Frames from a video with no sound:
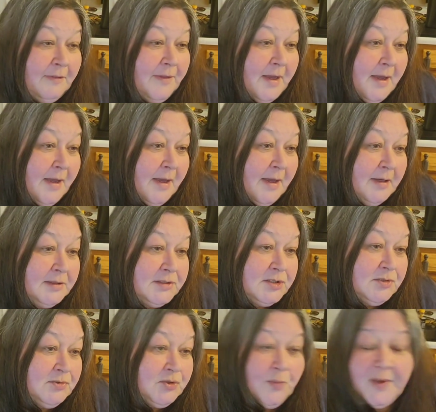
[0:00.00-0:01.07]

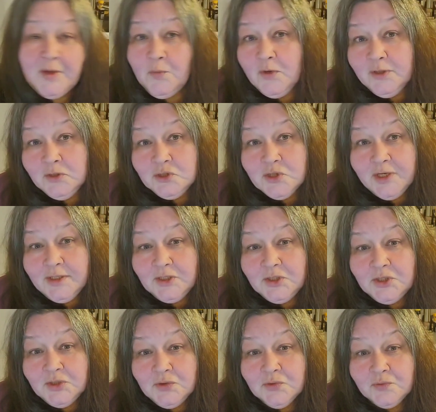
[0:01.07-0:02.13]
that you may want to try to
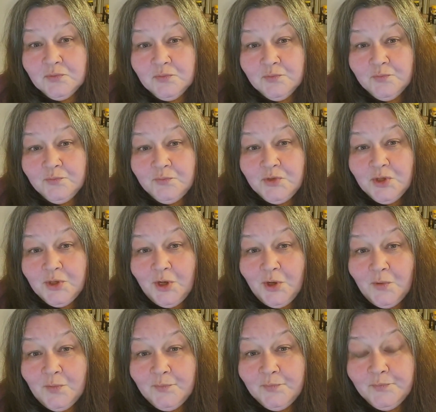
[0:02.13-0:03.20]
do, you
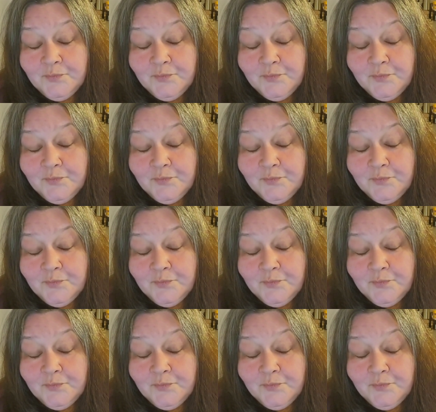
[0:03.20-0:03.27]
know?